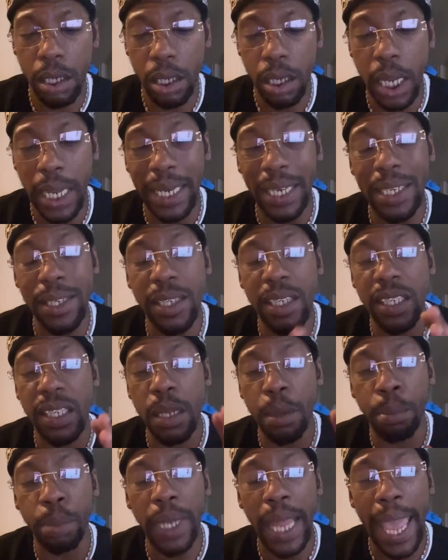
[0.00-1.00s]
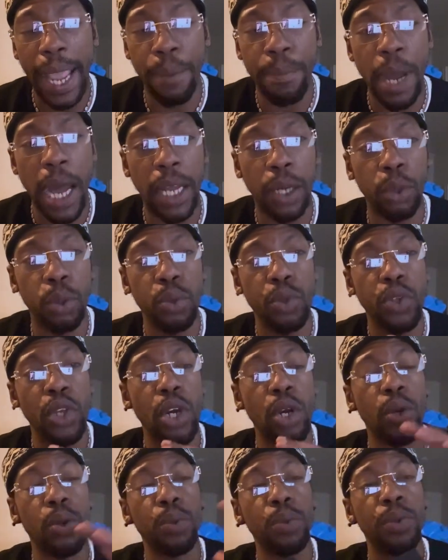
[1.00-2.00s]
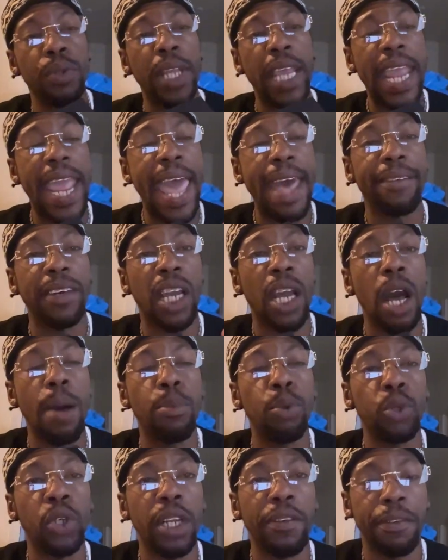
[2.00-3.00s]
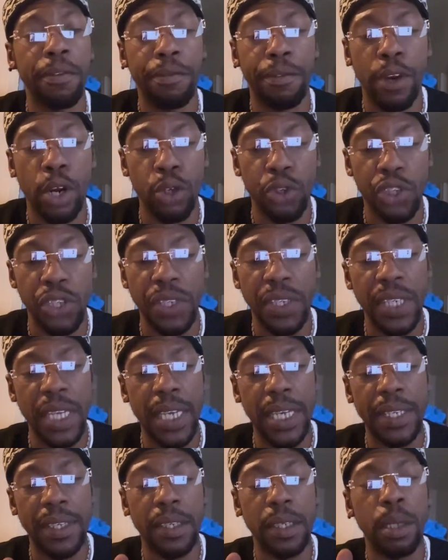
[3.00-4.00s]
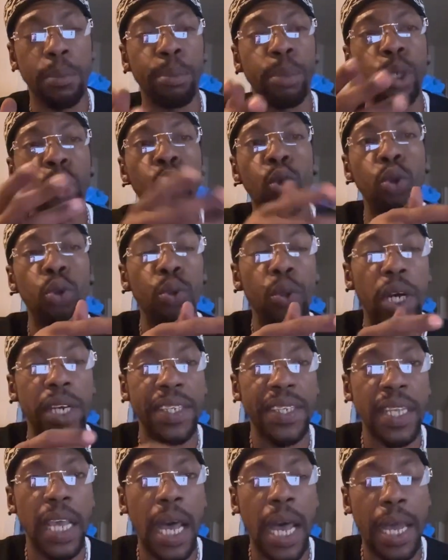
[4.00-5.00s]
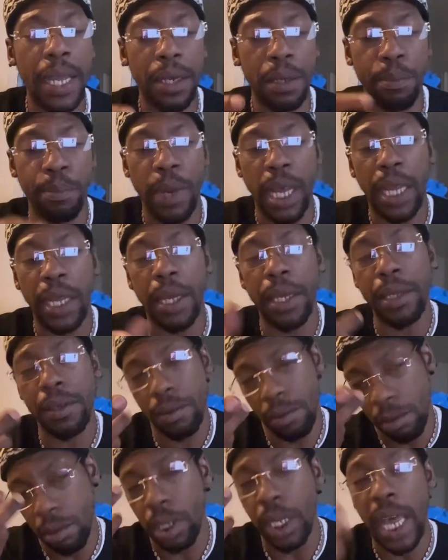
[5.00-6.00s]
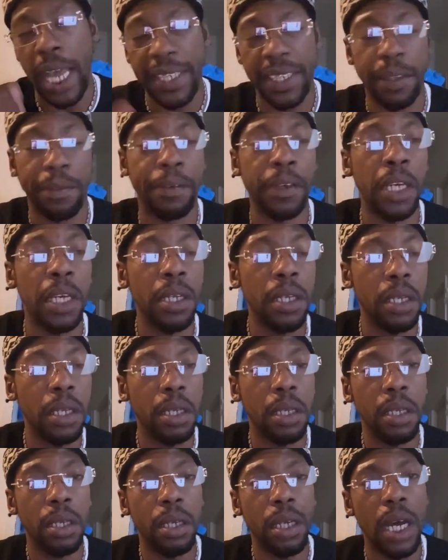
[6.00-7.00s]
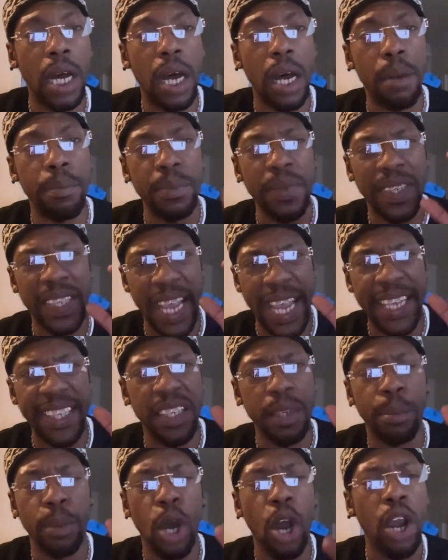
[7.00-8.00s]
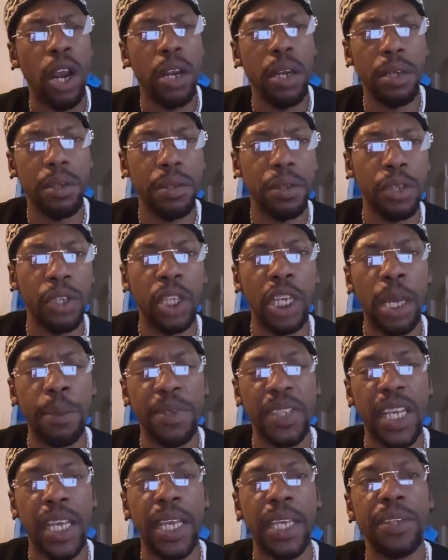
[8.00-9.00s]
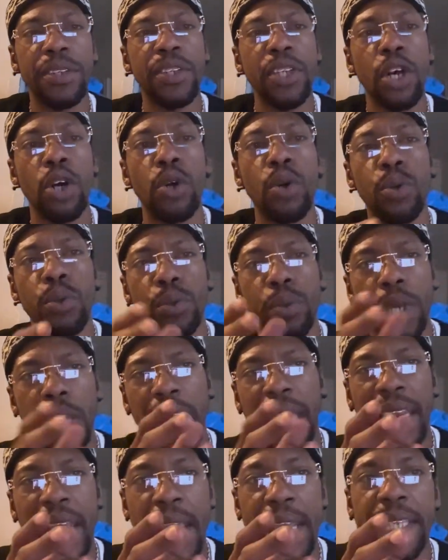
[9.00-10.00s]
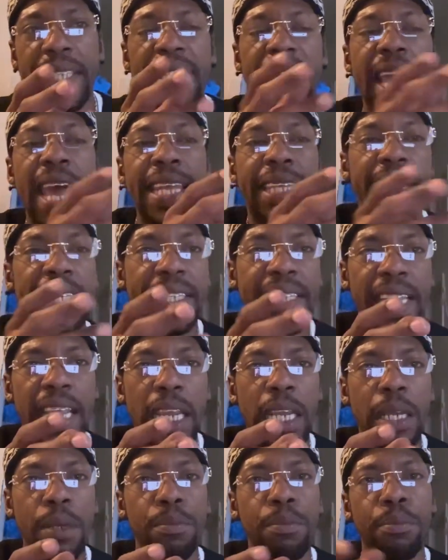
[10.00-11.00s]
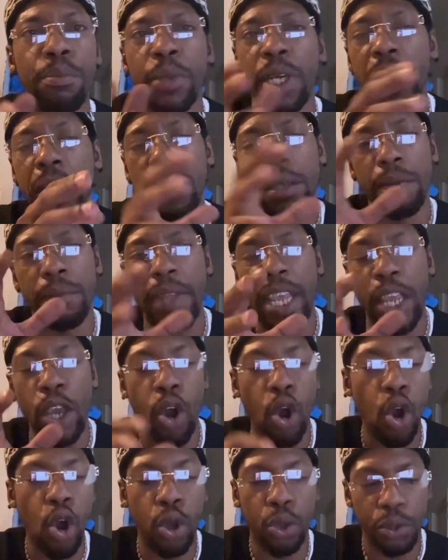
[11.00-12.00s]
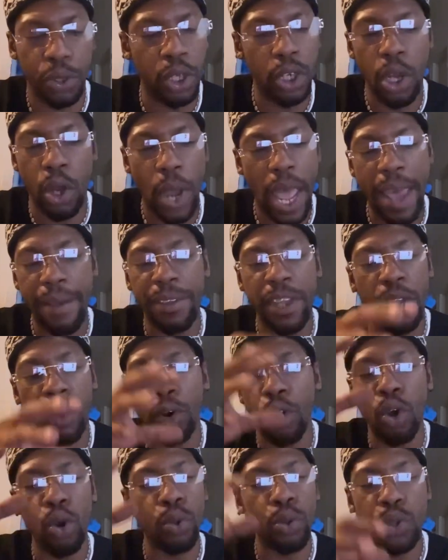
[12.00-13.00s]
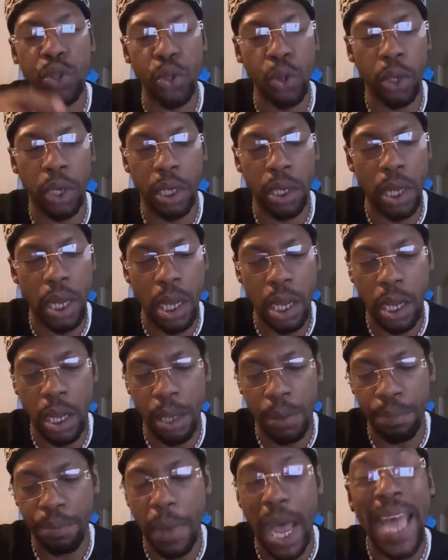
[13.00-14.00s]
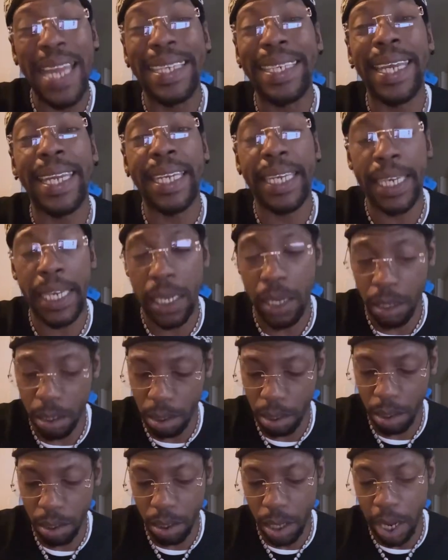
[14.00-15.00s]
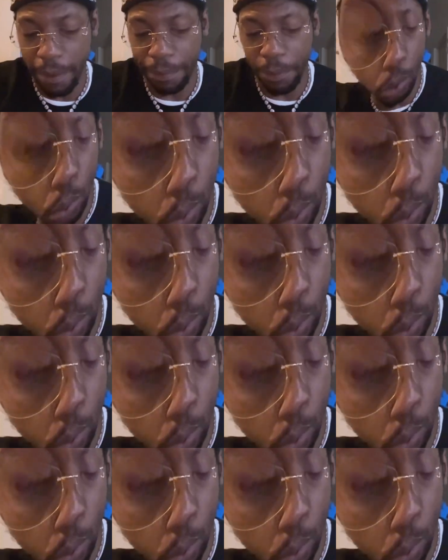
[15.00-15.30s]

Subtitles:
And this is the black bottle. So they have a couple different versions. There's the blue Asad by Lattafa, Zanzibar, you know what I'm saying? So it hints at the same, but they all, you know, have their own sort of identity, if you